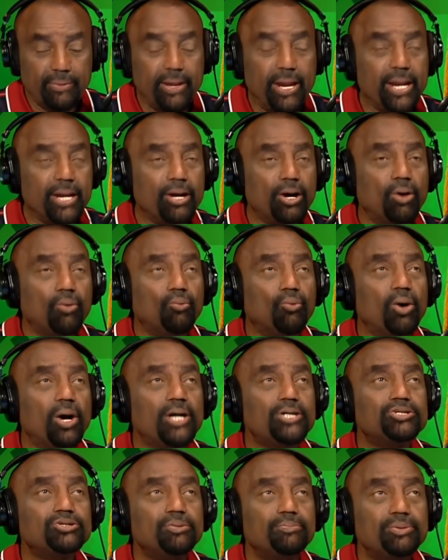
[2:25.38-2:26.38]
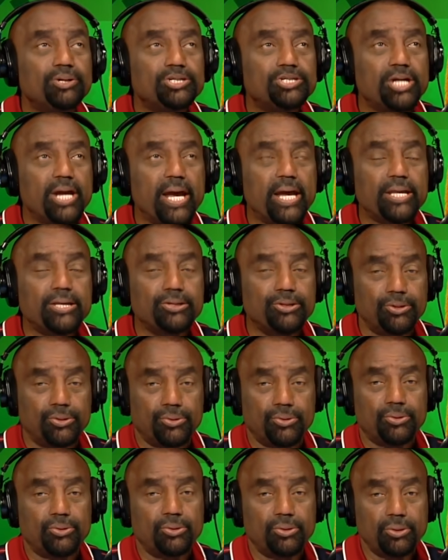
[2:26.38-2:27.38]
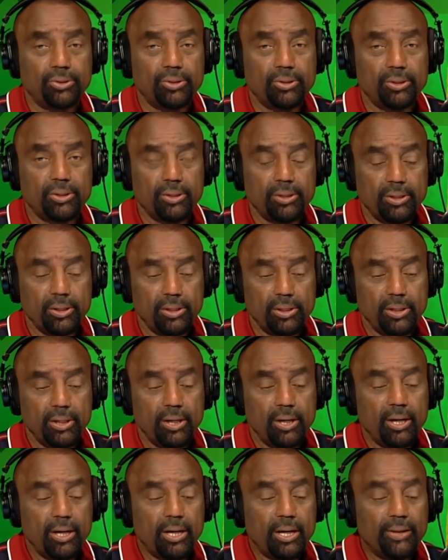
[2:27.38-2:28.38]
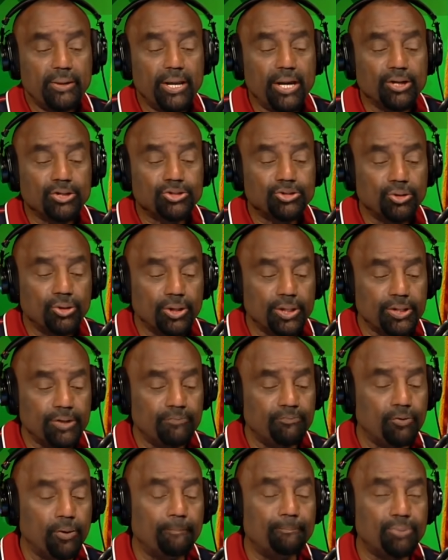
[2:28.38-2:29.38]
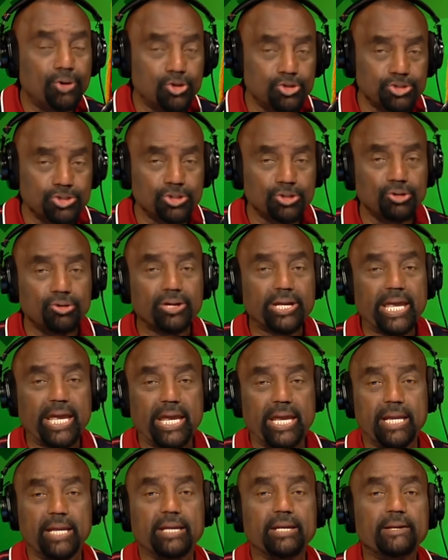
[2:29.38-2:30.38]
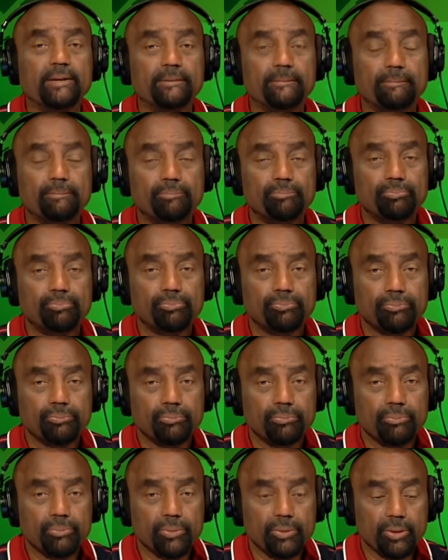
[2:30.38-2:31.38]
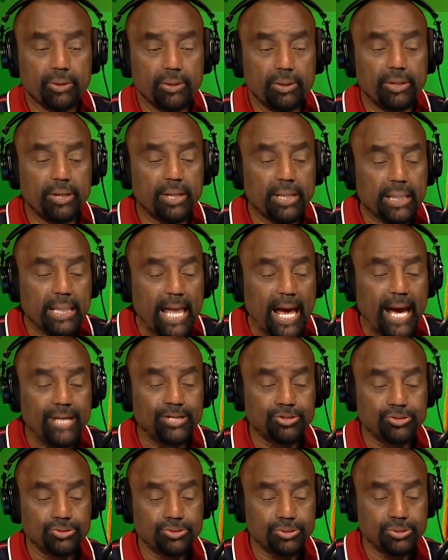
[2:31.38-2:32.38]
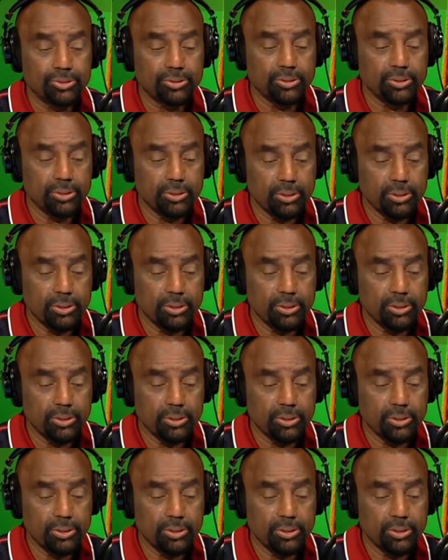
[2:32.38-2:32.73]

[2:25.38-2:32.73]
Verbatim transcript: They don't want to protect you. They are doing it for personal gain. They are liars.